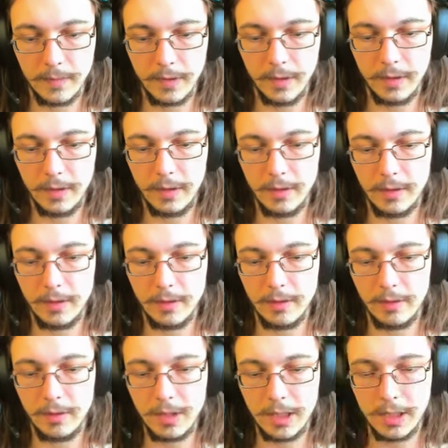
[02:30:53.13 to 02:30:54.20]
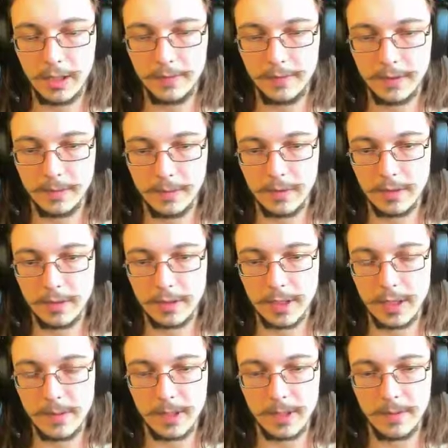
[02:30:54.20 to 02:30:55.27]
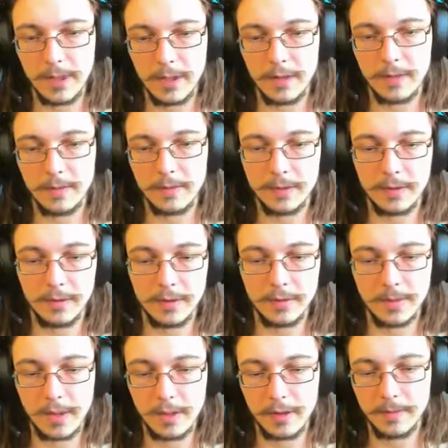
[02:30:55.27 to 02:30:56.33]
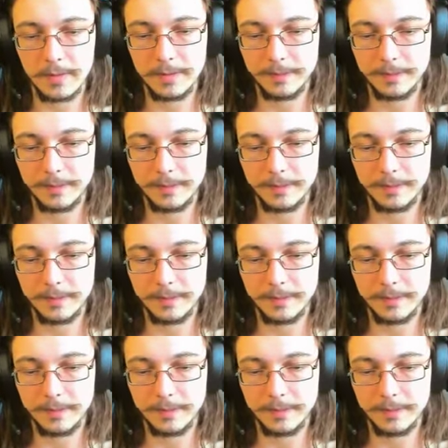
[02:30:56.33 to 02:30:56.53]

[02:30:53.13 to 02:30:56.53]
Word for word: Uh, no, I have some cooked salmon up here, so it doesn't matter.